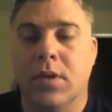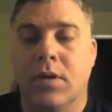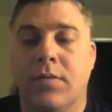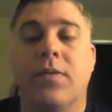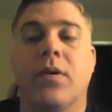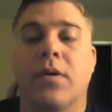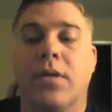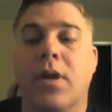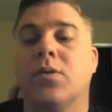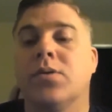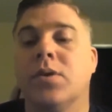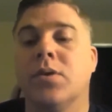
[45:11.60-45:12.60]
For
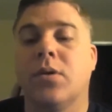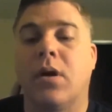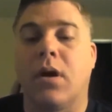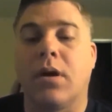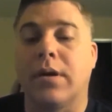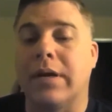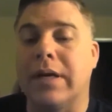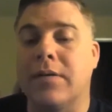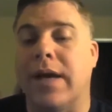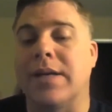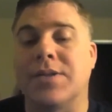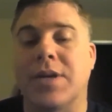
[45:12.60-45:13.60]
those who are
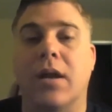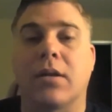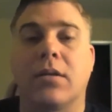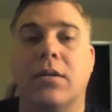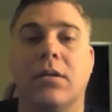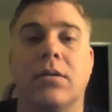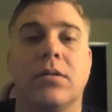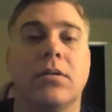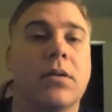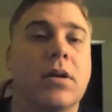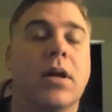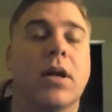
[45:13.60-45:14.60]
evangelical
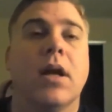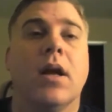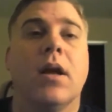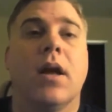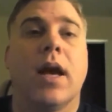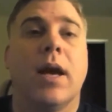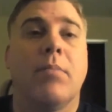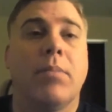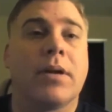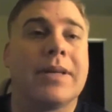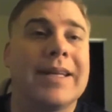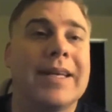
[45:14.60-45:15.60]
and
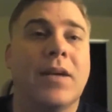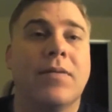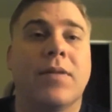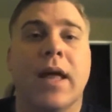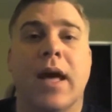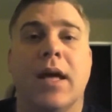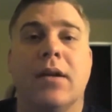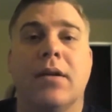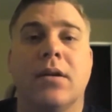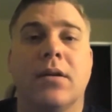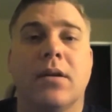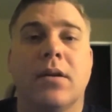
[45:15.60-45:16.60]
believe that
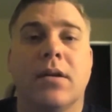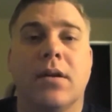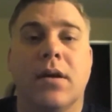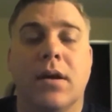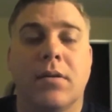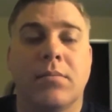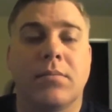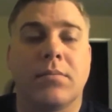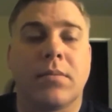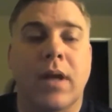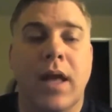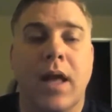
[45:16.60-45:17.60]

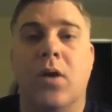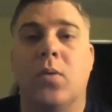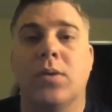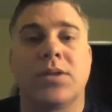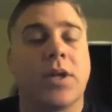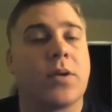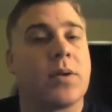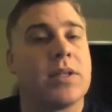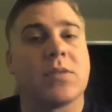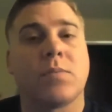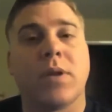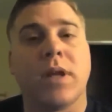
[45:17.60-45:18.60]
hell was literally
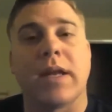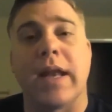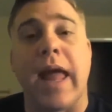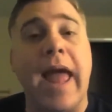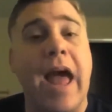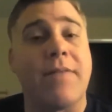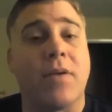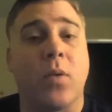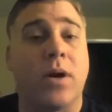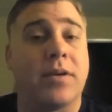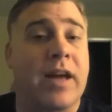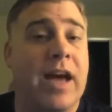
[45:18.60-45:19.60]
split in half at
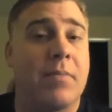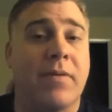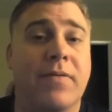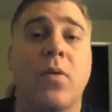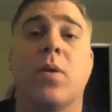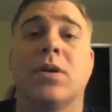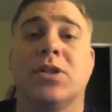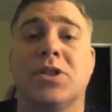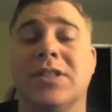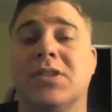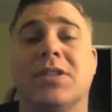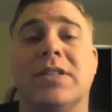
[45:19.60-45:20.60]
one time before
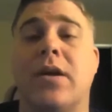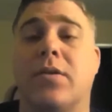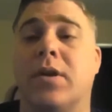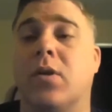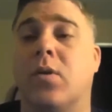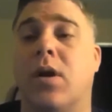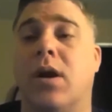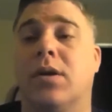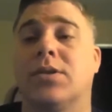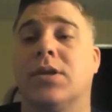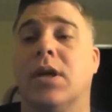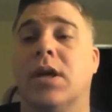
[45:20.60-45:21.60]
Jesus died on the
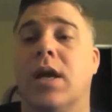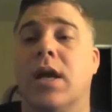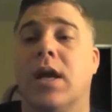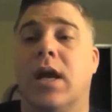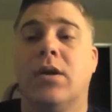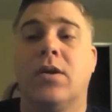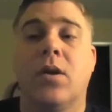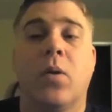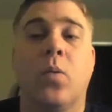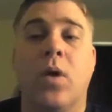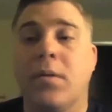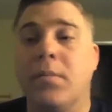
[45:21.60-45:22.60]
cross, into
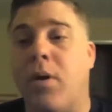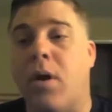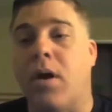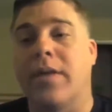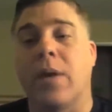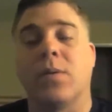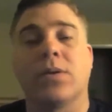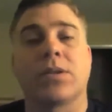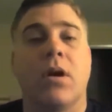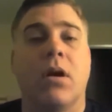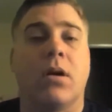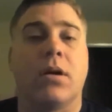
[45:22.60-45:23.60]
one part that was
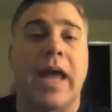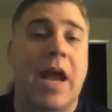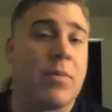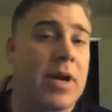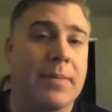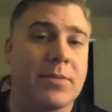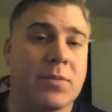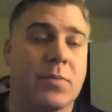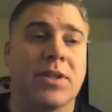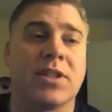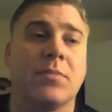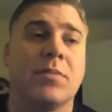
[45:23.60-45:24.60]
called Abraham's
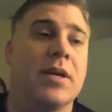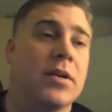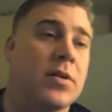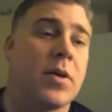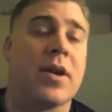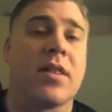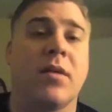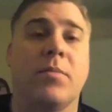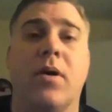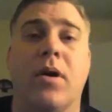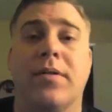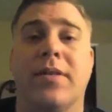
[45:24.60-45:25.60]
bosom, and to another
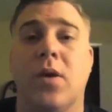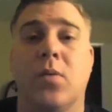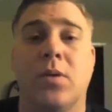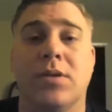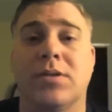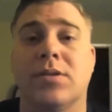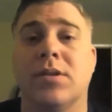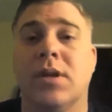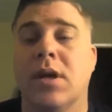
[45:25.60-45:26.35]
part that was